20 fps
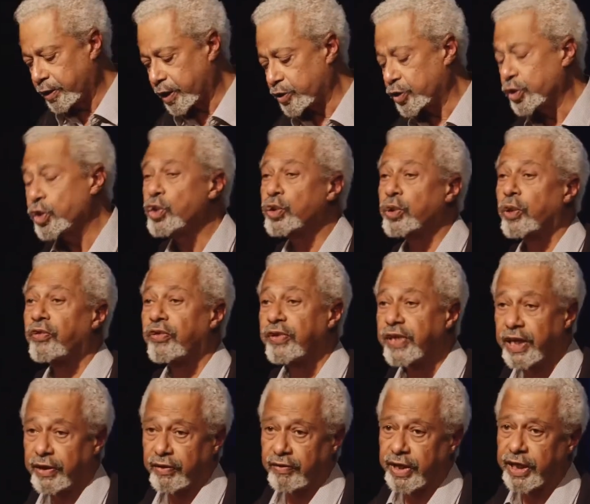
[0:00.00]
The usual
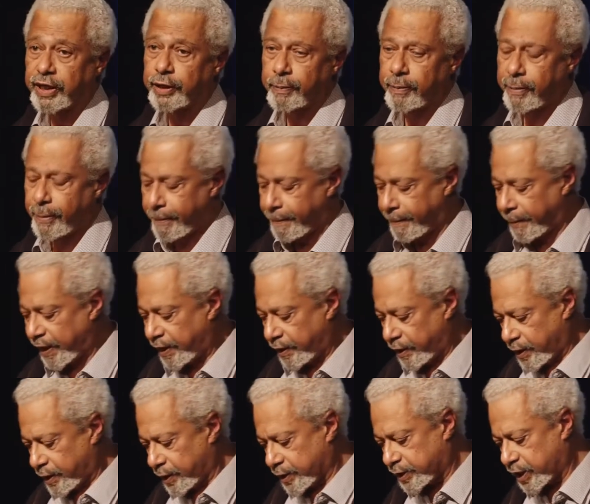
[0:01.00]
theory
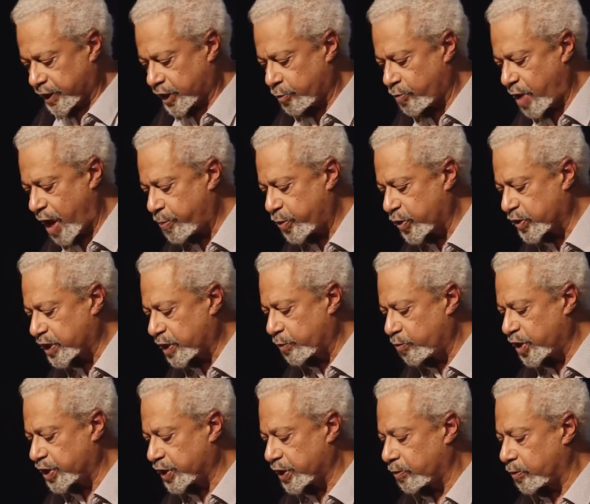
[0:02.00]
is that the map was
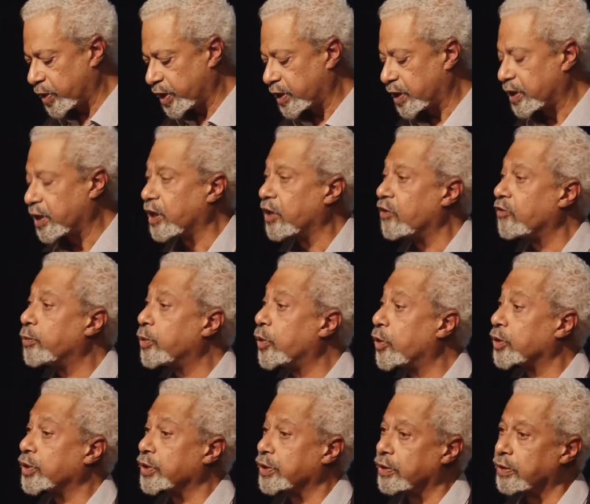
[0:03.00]
commissioned by the King of
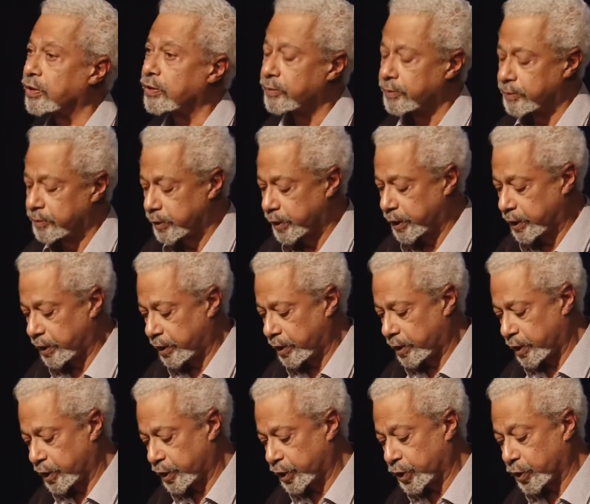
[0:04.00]
Portugal
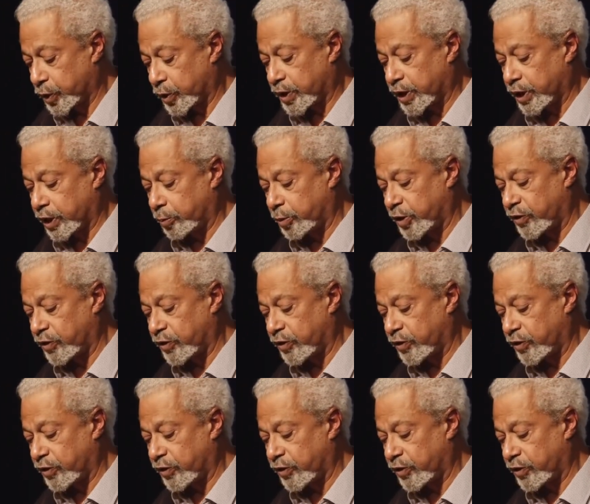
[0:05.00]
shortly